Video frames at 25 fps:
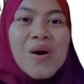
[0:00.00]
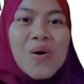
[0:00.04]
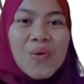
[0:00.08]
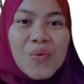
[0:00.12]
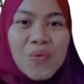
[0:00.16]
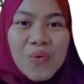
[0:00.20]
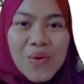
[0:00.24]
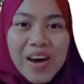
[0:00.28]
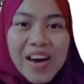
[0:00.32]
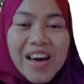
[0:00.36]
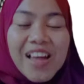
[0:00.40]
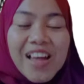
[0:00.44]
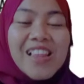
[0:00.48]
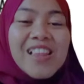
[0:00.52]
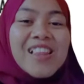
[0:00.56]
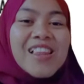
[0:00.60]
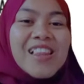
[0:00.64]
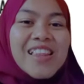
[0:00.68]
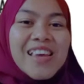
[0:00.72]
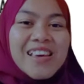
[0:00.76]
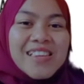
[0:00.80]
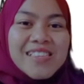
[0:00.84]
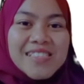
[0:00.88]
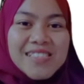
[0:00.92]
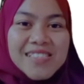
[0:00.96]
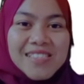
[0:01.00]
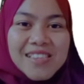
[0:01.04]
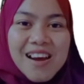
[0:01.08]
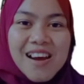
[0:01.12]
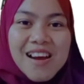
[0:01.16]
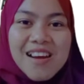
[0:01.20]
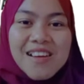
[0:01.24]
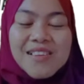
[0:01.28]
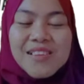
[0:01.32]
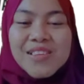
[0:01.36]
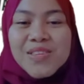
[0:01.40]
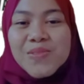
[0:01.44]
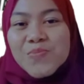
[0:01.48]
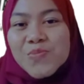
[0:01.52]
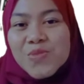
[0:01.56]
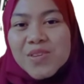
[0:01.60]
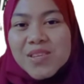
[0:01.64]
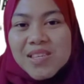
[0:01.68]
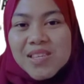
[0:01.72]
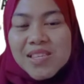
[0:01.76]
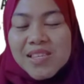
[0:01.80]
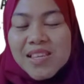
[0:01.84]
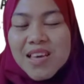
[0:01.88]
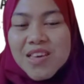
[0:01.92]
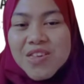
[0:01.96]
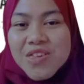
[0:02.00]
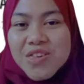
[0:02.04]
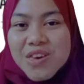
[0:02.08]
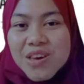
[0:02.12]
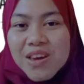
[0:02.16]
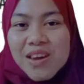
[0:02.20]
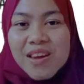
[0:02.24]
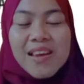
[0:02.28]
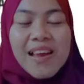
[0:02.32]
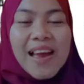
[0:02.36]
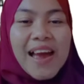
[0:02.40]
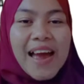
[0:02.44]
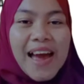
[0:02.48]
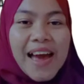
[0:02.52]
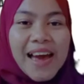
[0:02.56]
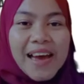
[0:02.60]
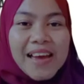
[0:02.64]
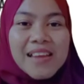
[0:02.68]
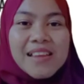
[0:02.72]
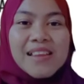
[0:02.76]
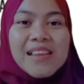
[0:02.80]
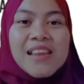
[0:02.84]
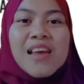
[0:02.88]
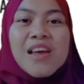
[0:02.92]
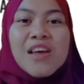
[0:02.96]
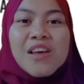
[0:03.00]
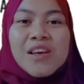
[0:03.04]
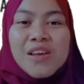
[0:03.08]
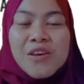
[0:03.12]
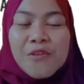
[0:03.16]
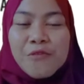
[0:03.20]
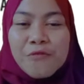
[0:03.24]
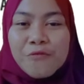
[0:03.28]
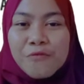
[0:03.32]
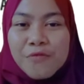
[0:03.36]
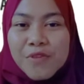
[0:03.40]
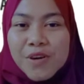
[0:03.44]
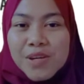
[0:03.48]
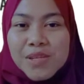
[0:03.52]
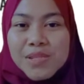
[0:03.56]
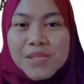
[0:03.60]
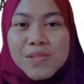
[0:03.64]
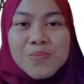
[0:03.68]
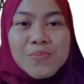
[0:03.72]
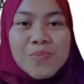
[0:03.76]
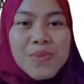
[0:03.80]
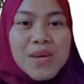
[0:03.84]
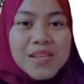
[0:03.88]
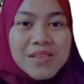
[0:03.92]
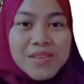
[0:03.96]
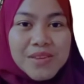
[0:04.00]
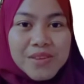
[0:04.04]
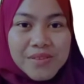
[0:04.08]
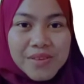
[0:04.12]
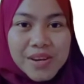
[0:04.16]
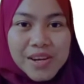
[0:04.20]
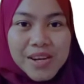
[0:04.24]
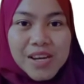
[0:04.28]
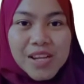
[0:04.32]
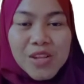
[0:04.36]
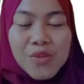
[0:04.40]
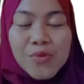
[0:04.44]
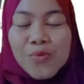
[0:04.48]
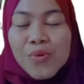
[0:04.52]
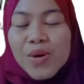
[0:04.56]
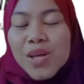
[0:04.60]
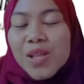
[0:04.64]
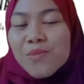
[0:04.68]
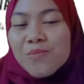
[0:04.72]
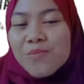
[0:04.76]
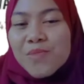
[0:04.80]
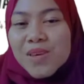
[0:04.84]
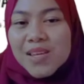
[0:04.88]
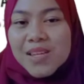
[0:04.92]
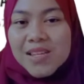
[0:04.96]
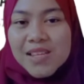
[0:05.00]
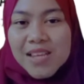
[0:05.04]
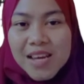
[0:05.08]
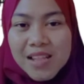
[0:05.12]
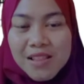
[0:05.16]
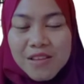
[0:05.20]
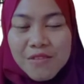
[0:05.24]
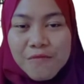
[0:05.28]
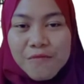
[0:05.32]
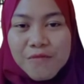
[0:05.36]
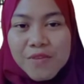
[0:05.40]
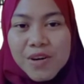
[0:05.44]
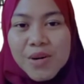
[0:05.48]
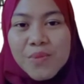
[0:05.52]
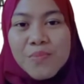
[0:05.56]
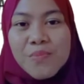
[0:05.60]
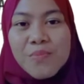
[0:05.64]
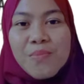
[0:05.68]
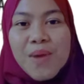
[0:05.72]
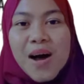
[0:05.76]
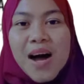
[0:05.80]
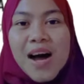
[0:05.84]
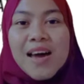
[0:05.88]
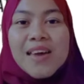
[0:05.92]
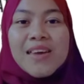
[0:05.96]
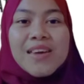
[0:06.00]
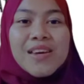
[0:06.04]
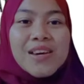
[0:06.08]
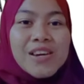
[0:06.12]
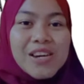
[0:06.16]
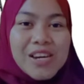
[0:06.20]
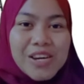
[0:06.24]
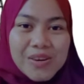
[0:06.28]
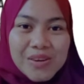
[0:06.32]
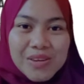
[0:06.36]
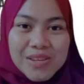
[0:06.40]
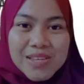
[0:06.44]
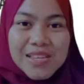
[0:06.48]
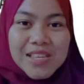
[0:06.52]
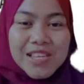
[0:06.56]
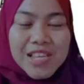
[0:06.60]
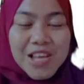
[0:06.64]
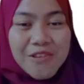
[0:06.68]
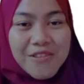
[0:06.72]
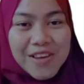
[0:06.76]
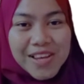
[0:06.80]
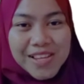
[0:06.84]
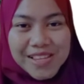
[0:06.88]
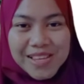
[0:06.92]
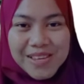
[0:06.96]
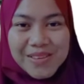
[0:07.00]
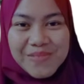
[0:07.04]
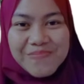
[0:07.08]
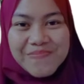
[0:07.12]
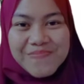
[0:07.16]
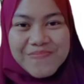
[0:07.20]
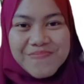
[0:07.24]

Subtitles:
Well, let's start this presentation, and first material will be delivered by Rositawati.